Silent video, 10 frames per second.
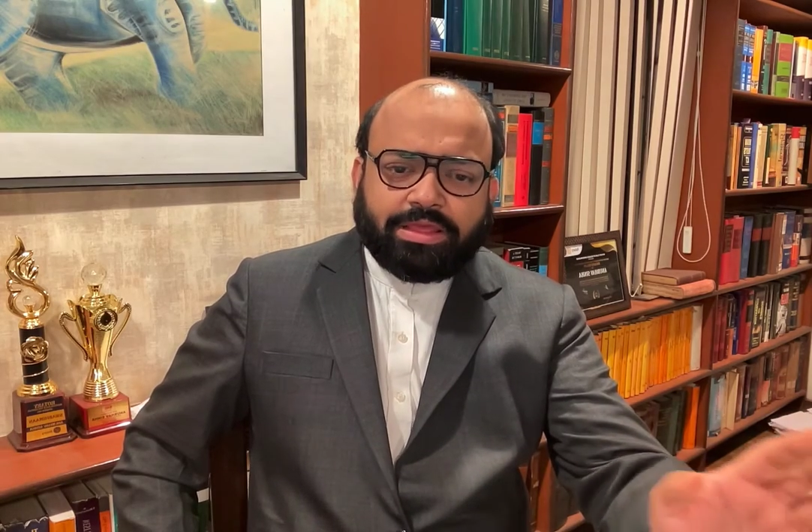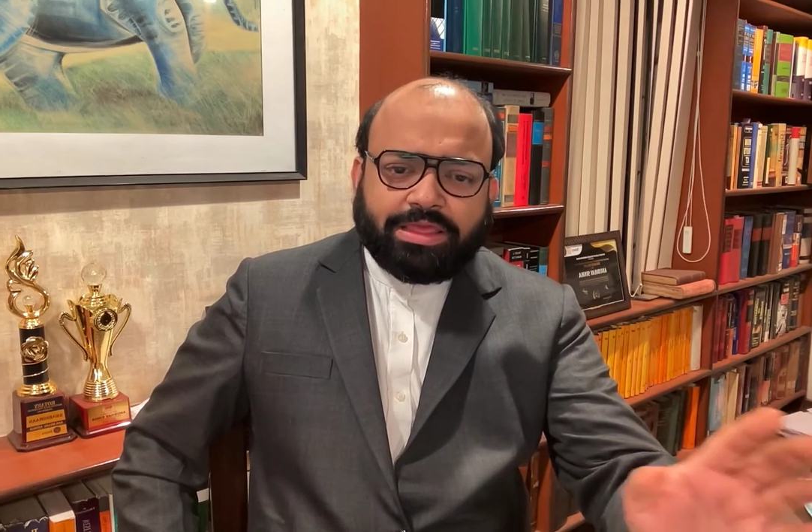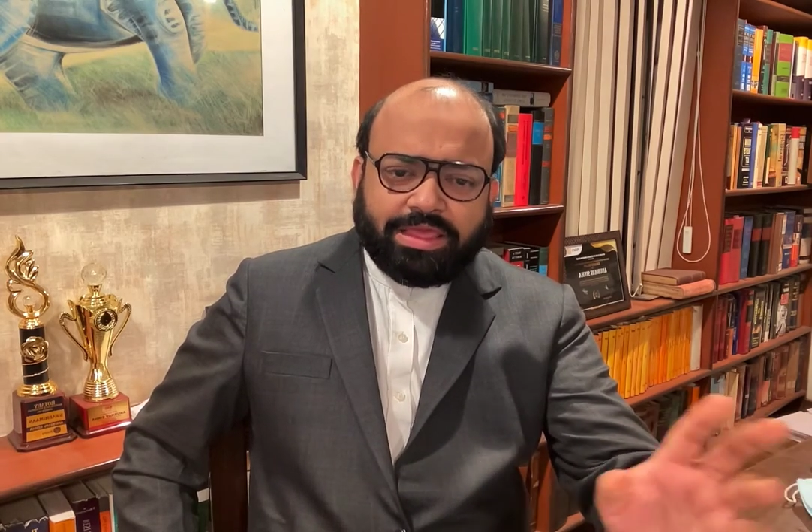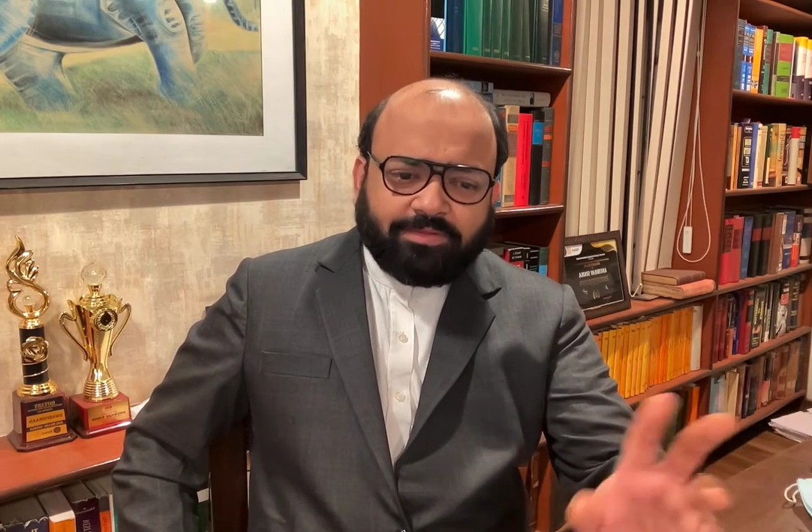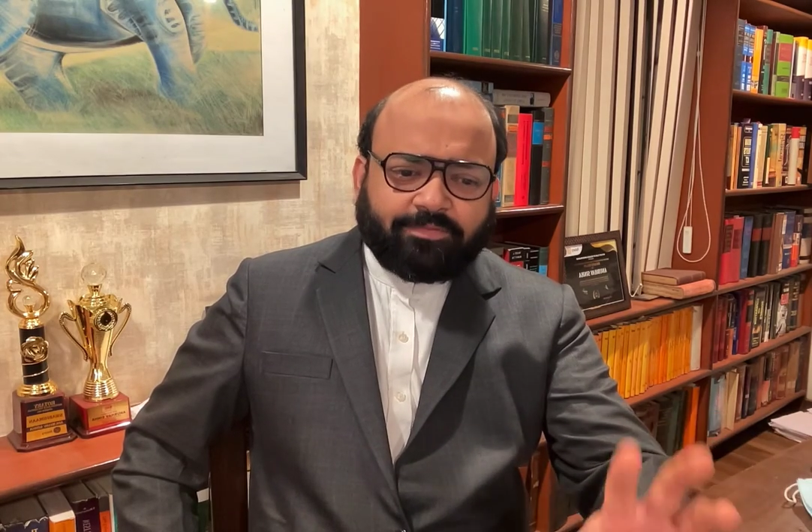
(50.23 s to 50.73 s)

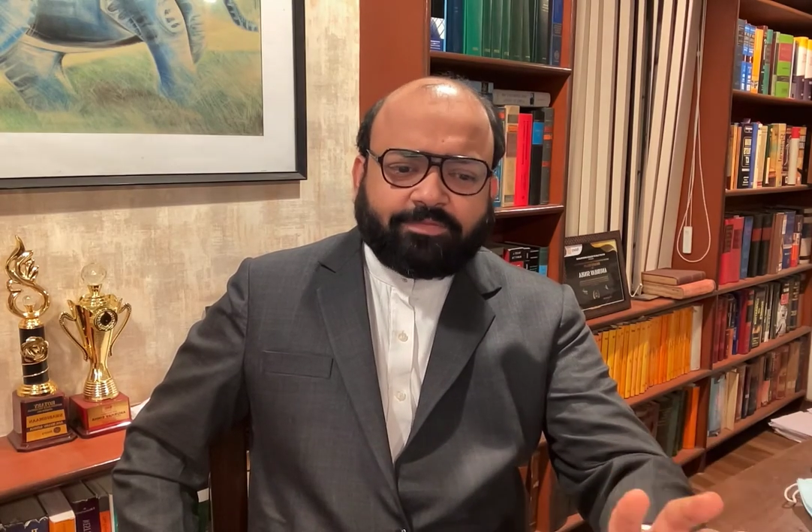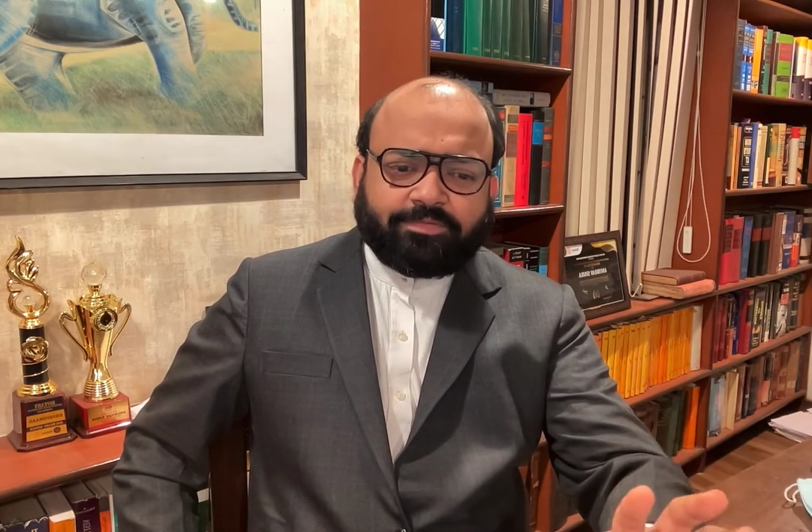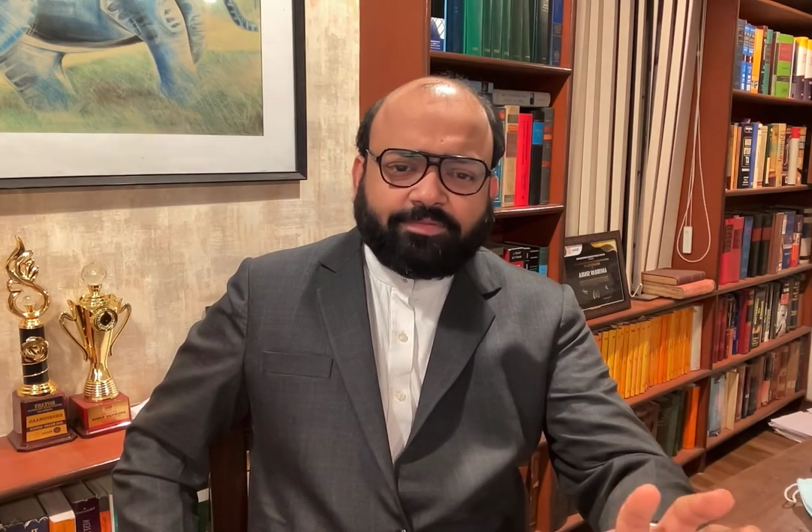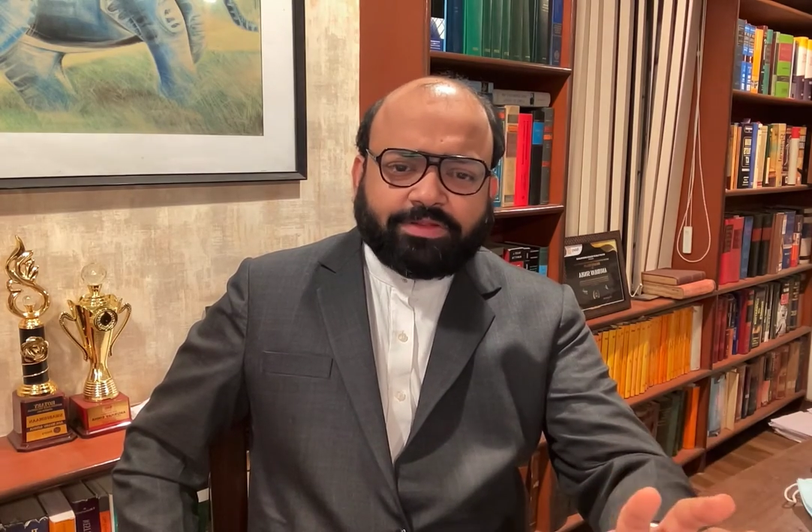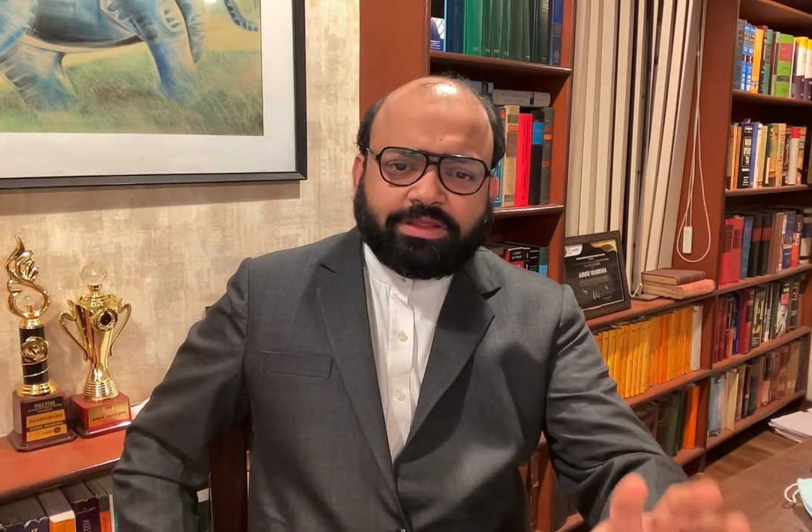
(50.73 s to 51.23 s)
If
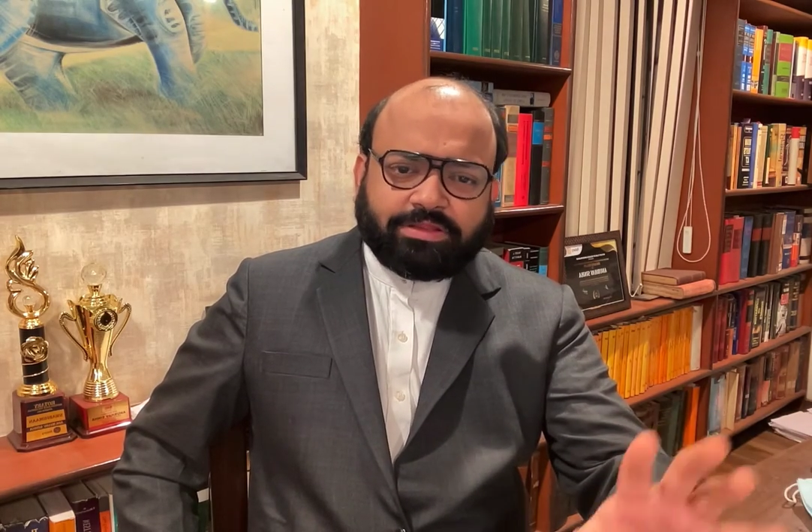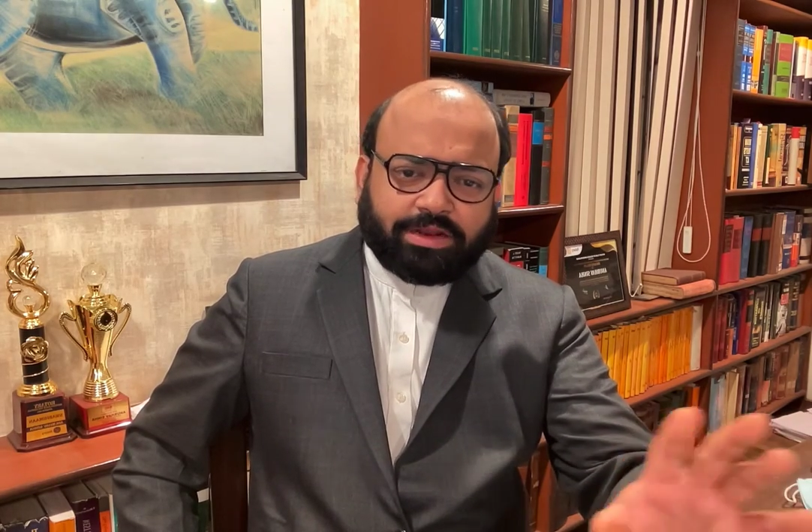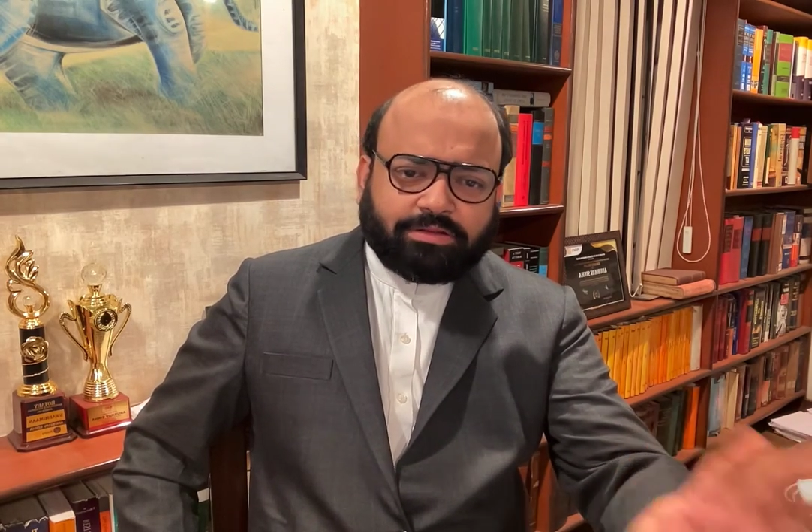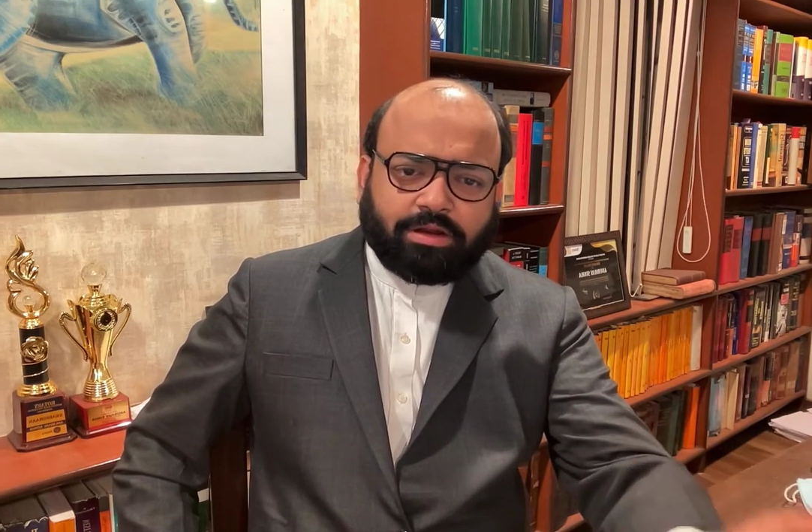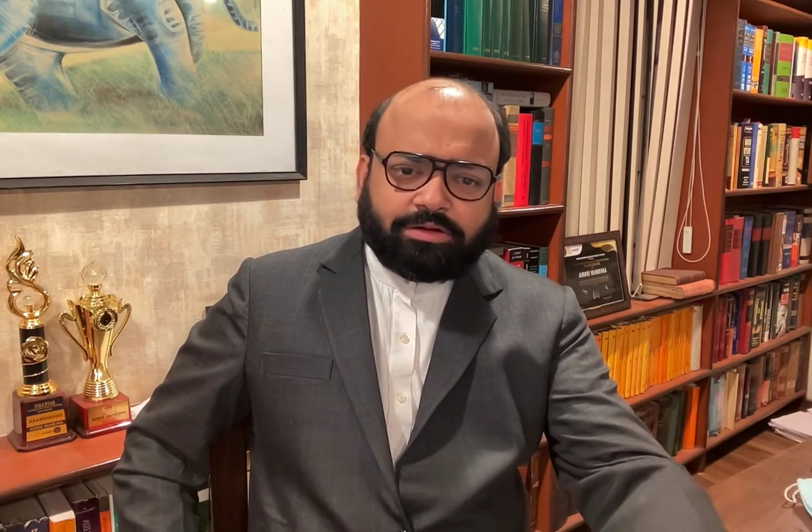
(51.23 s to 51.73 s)
within
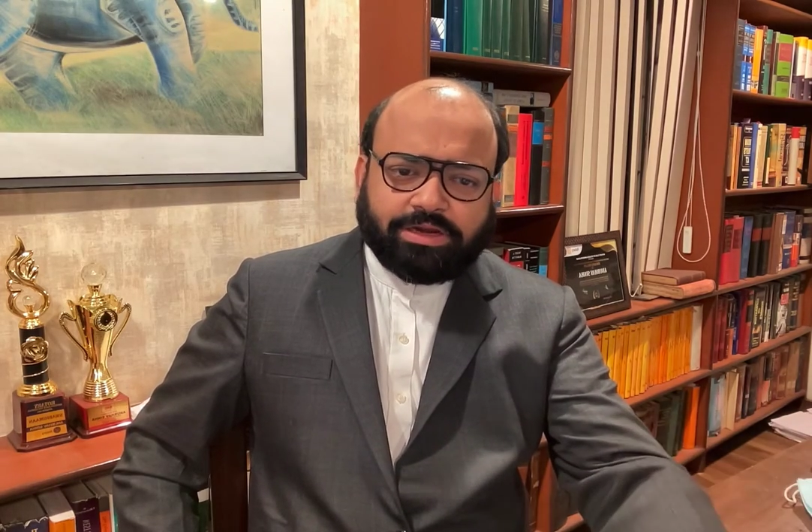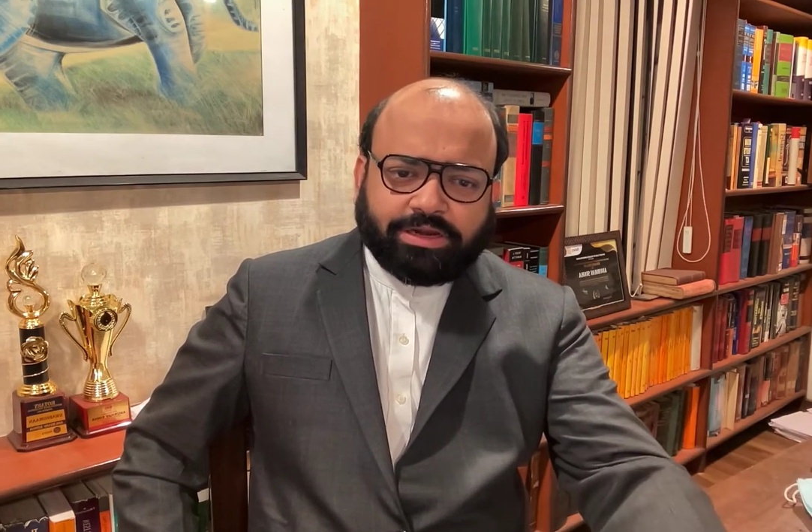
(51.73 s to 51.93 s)
that 30